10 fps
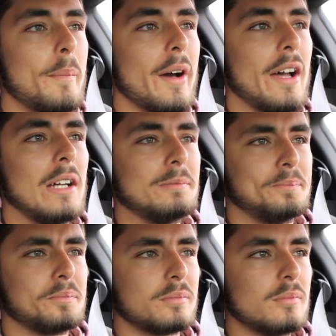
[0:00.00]
but
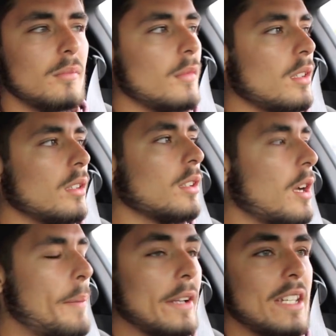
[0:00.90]

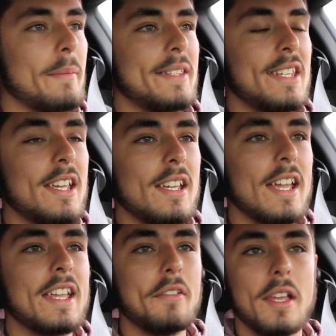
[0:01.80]
compared to MPT,
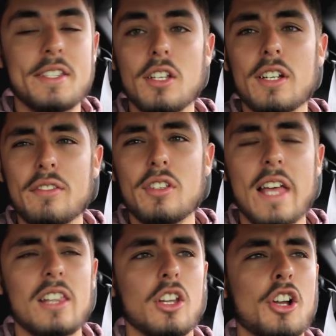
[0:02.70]
it still gives you
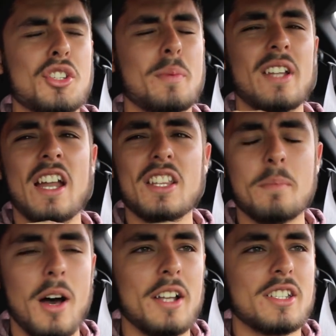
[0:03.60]
that lurch, but not as
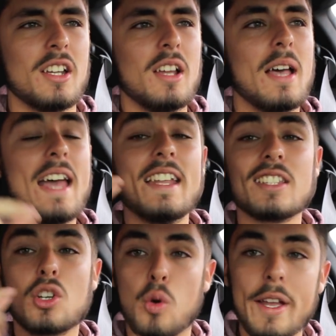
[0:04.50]
much, and
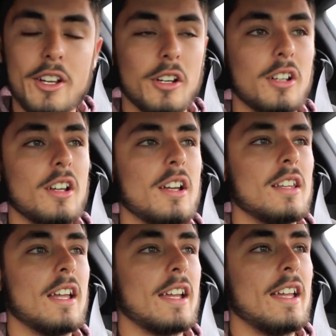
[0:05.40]
it's quicker.
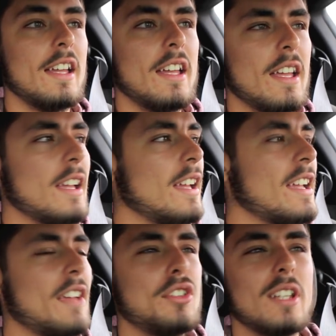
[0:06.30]
Like
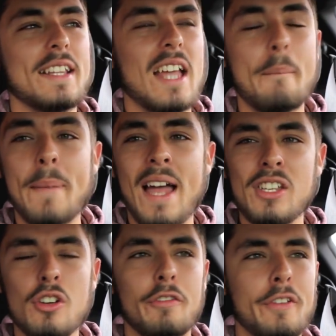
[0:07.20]
it gives you like that
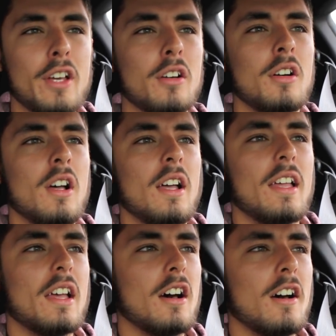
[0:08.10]
manual feel.
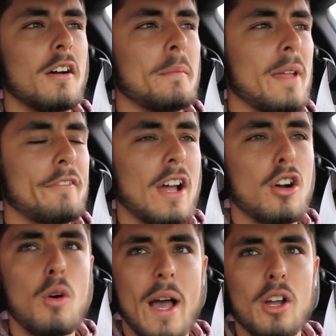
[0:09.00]
If I
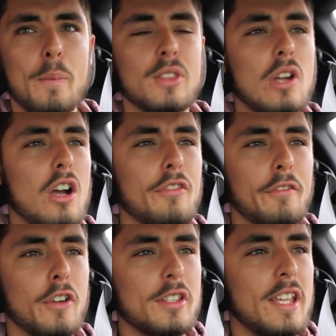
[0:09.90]
go wide open throttle
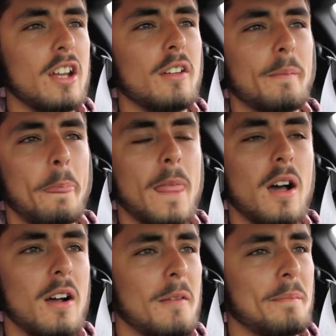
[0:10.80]
from first gear,
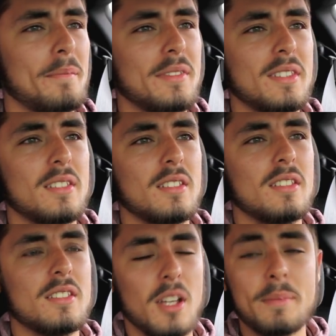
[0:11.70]

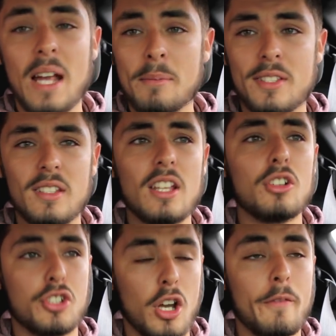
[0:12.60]
sometimes
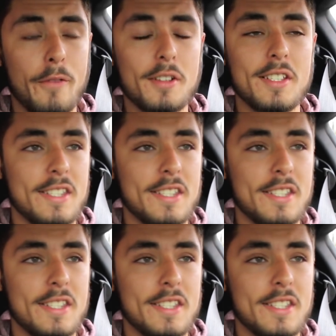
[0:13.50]
it'll chirp first to